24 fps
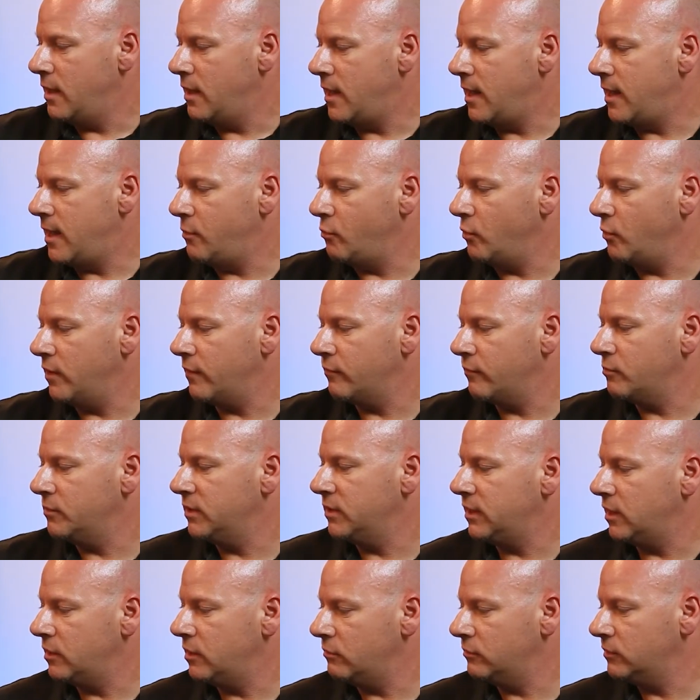and whatever
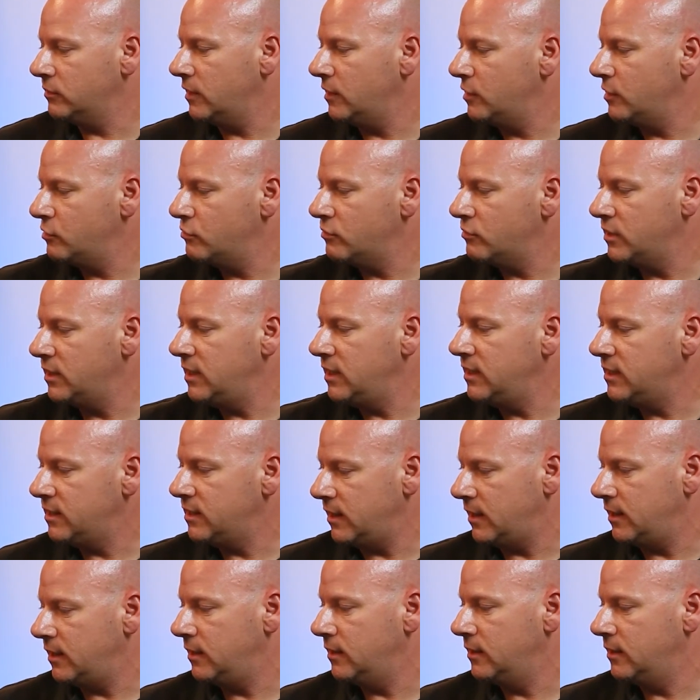material underneath
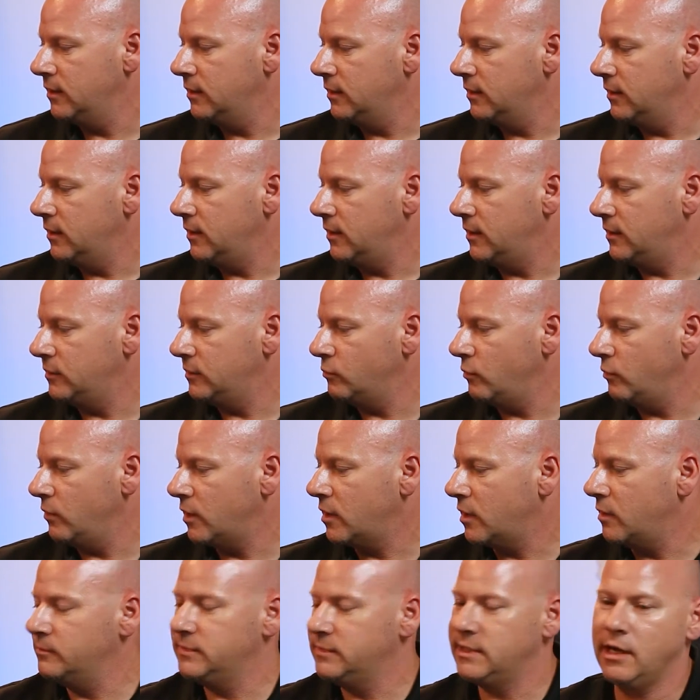it is what
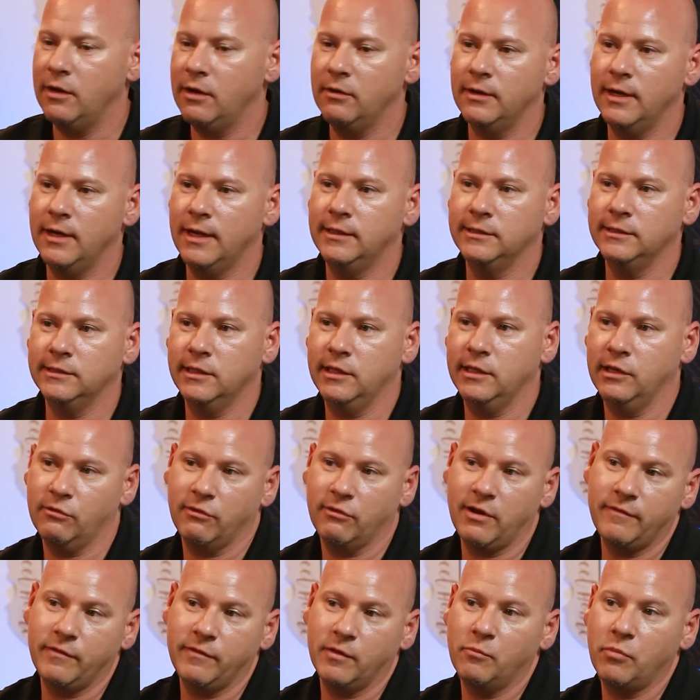comes out as the
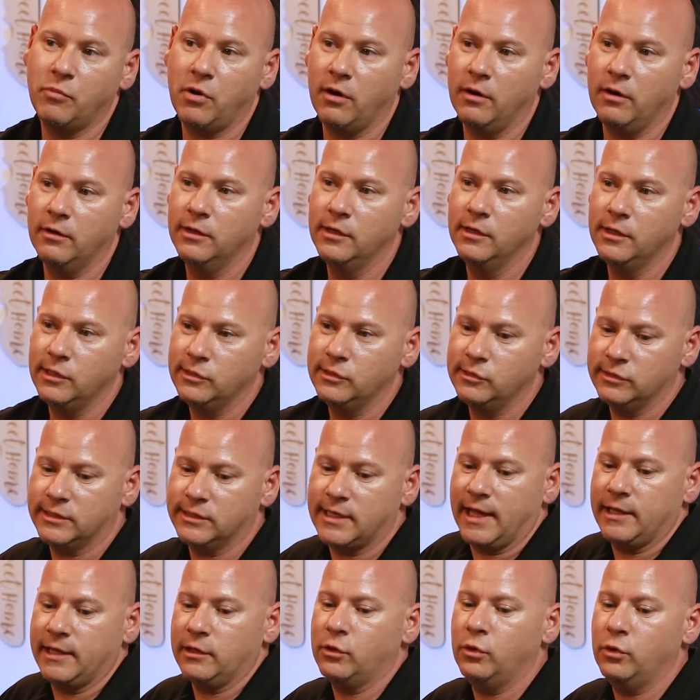engraving part. So it's
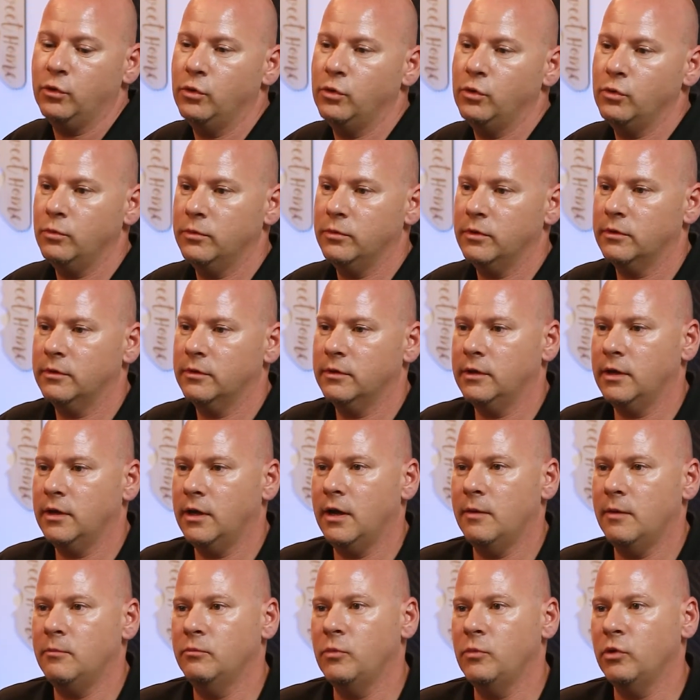kind of cool. We're
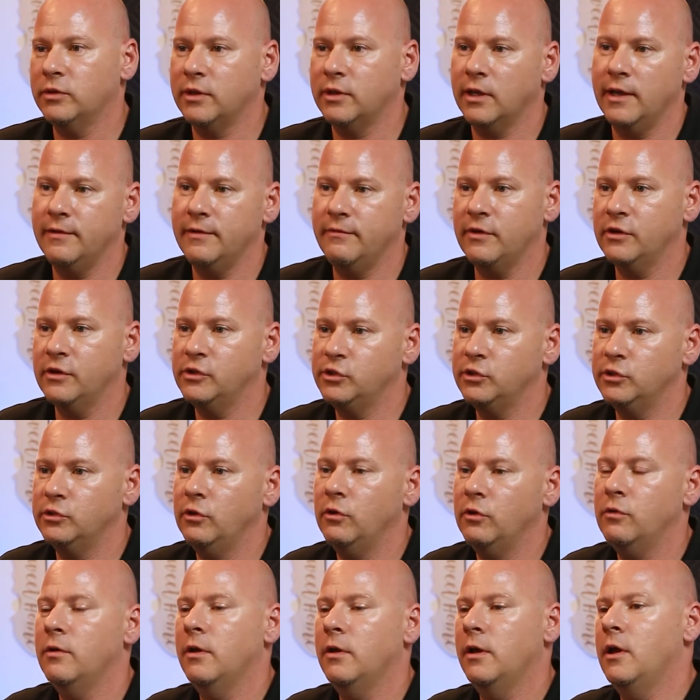uh,
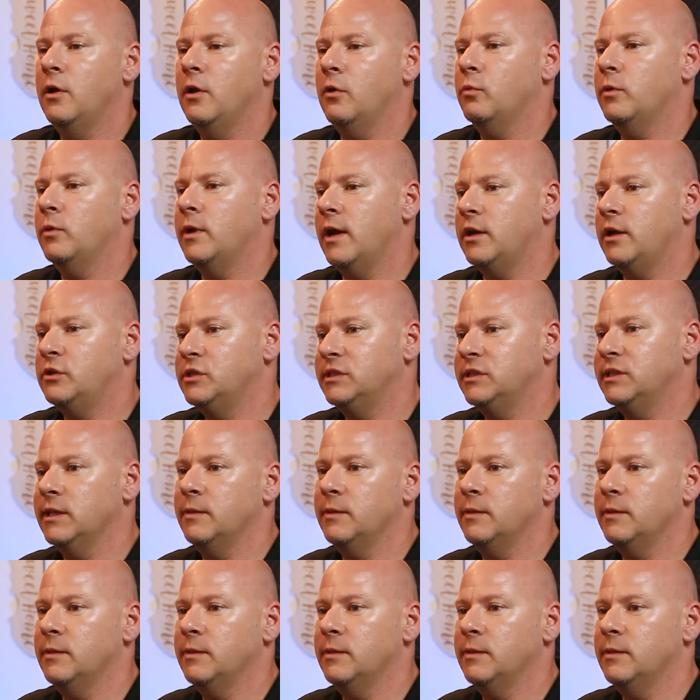multifunctional. We're not just